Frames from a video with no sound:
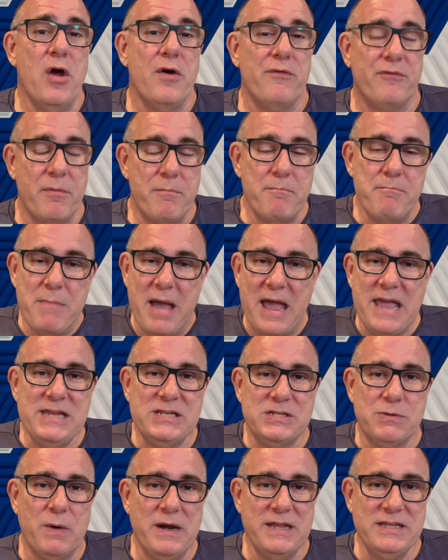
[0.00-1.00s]
from May
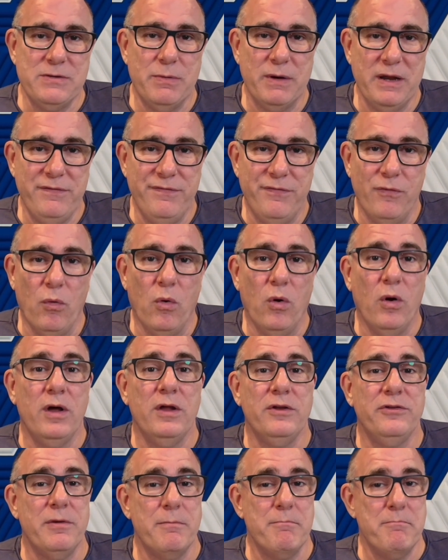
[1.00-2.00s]
twenty twenty-four
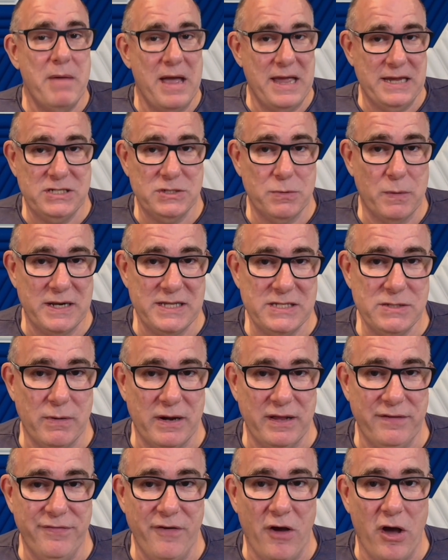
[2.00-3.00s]
to May twenty
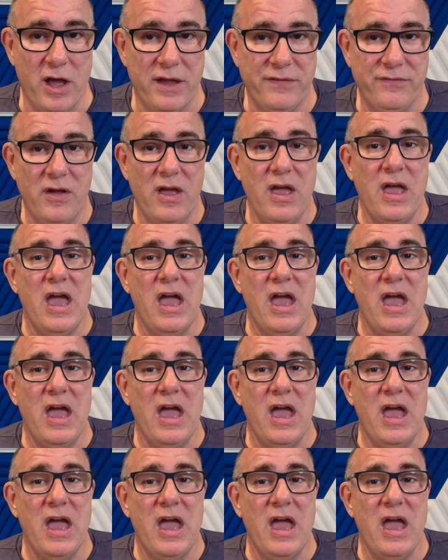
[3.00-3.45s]
twenty-five.